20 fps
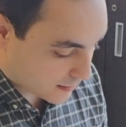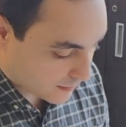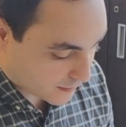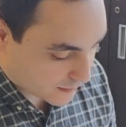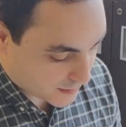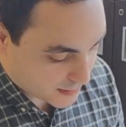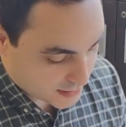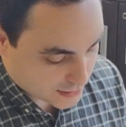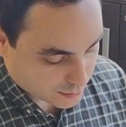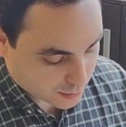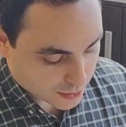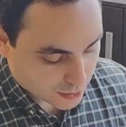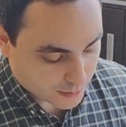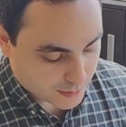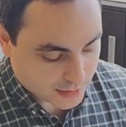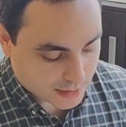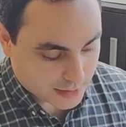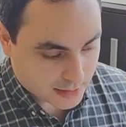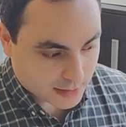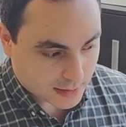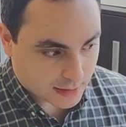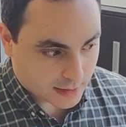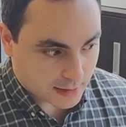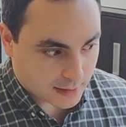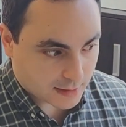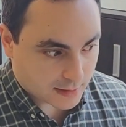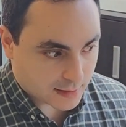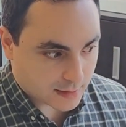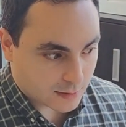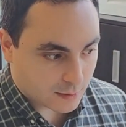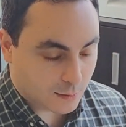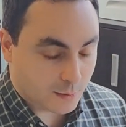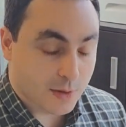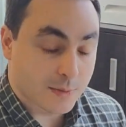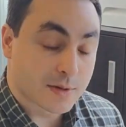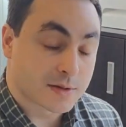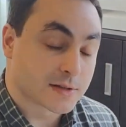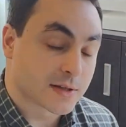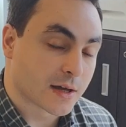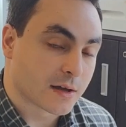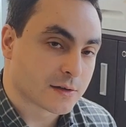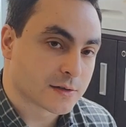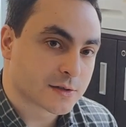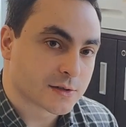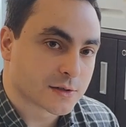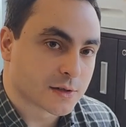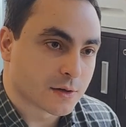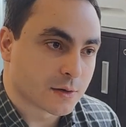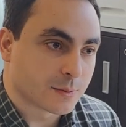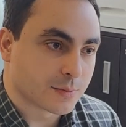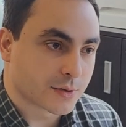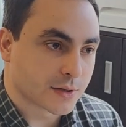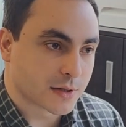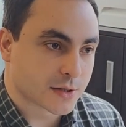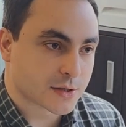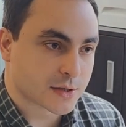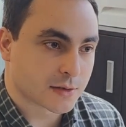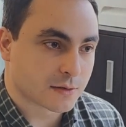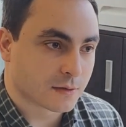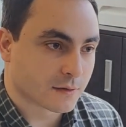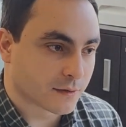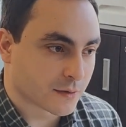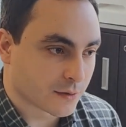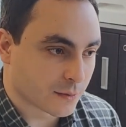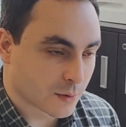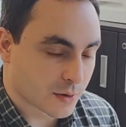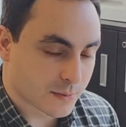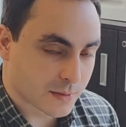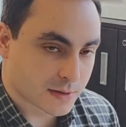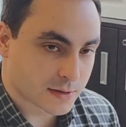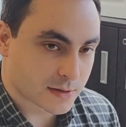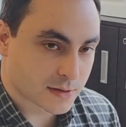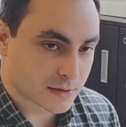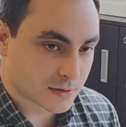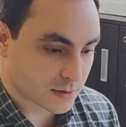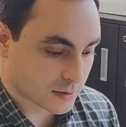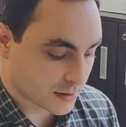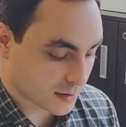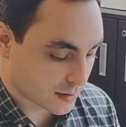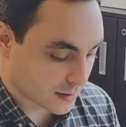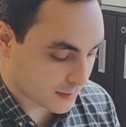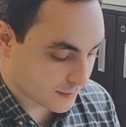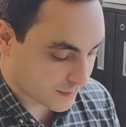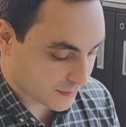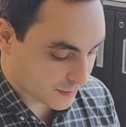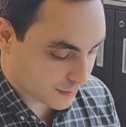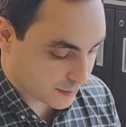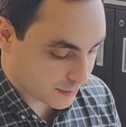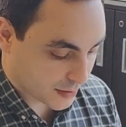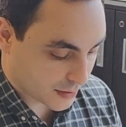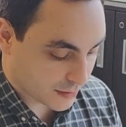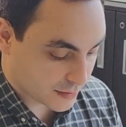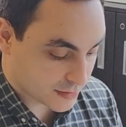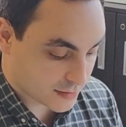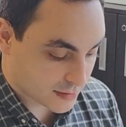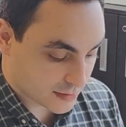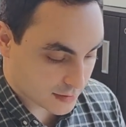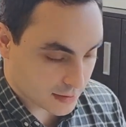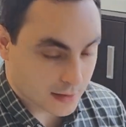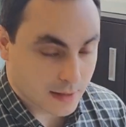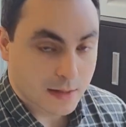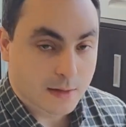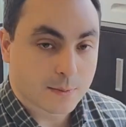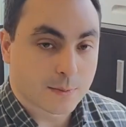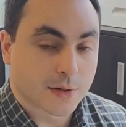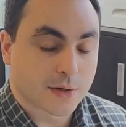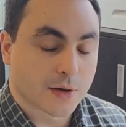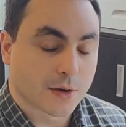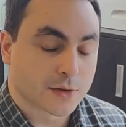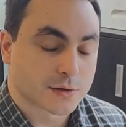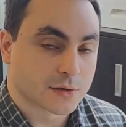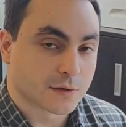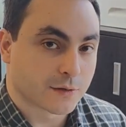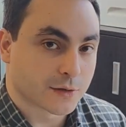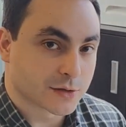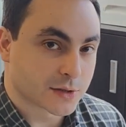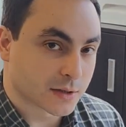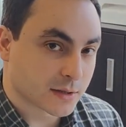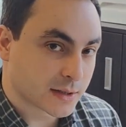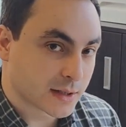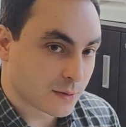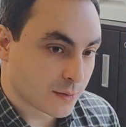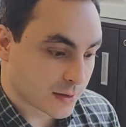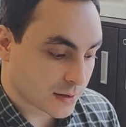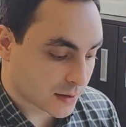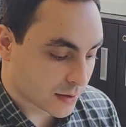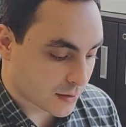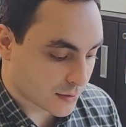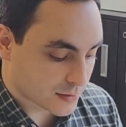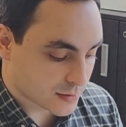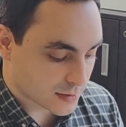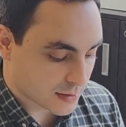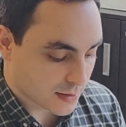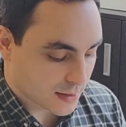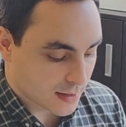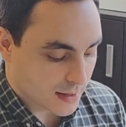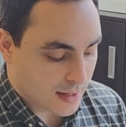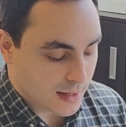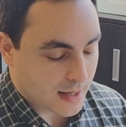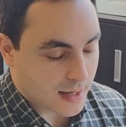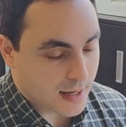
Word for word: Uh, these will be women's health, so prediction over women's um, periods, but also fertility windows.